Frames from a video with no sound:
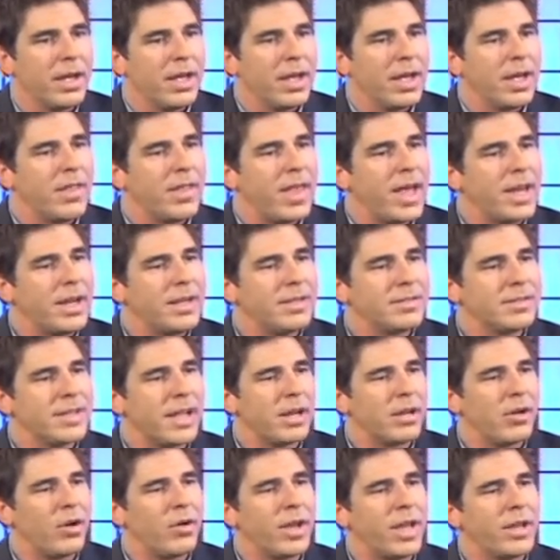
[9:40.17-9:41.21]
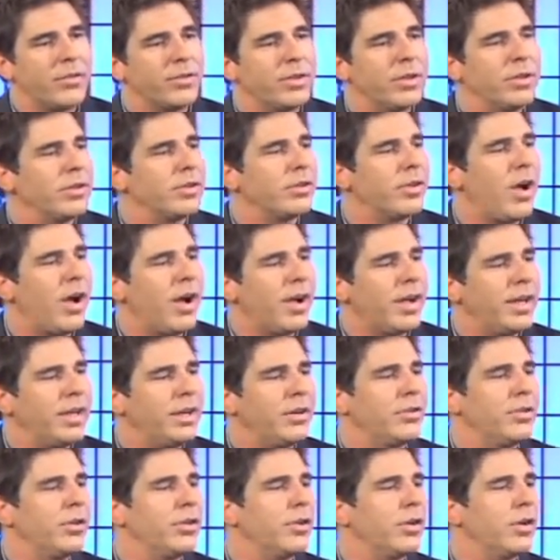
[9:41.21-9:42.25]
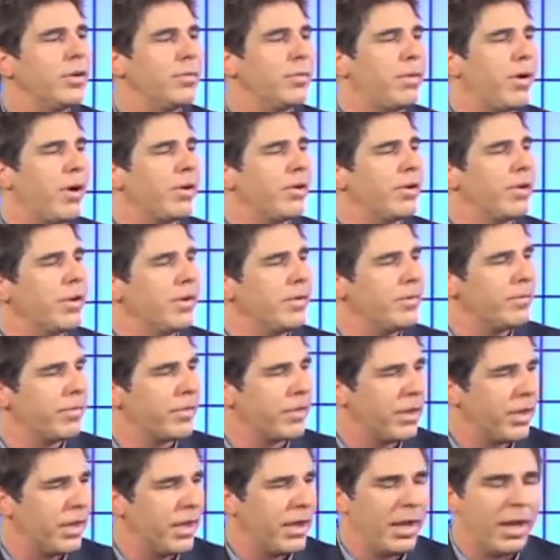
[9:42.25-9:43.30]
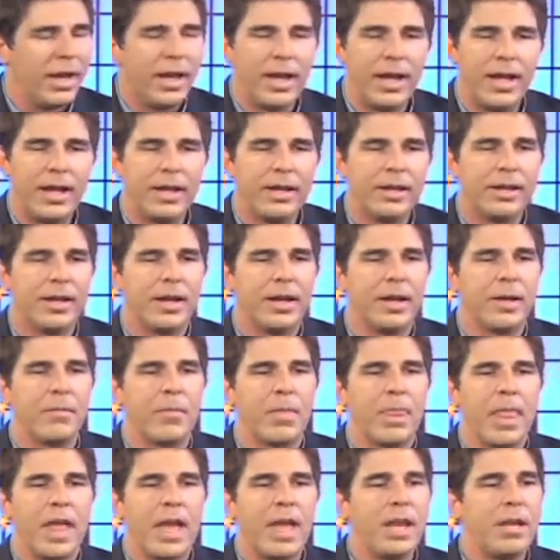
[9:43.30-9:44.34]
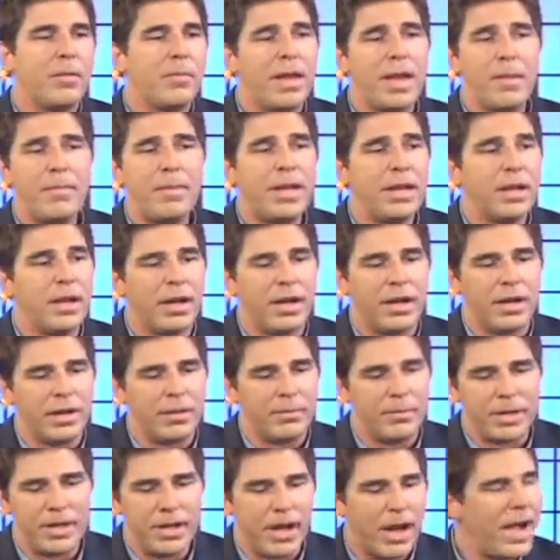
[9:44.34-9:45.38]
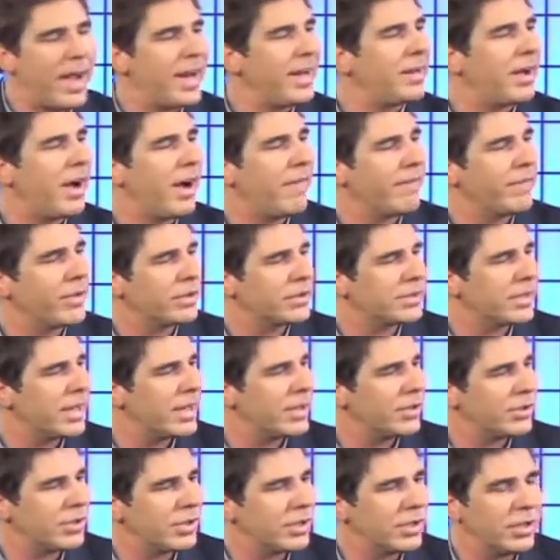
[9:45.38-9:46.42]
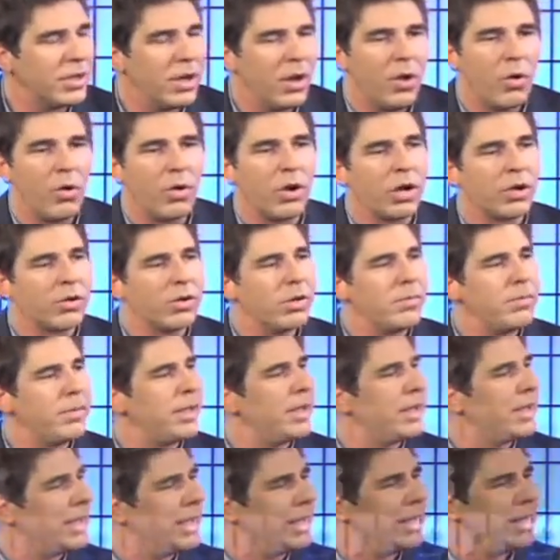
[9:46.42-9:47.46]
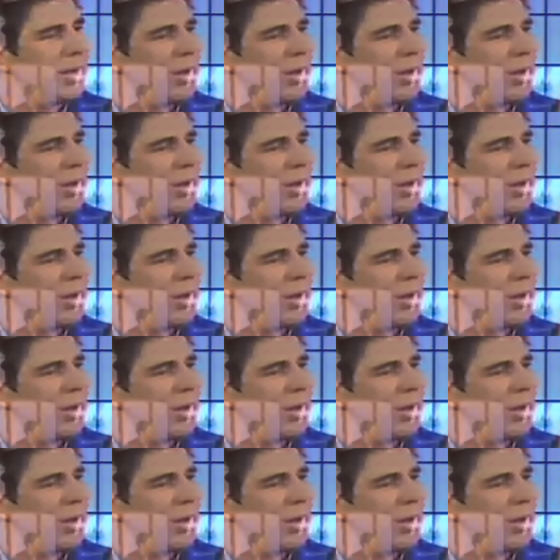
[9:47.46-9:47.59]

And that is that, okay, so you're talking to your partner, and it may be a benign conversation, or it could be a heated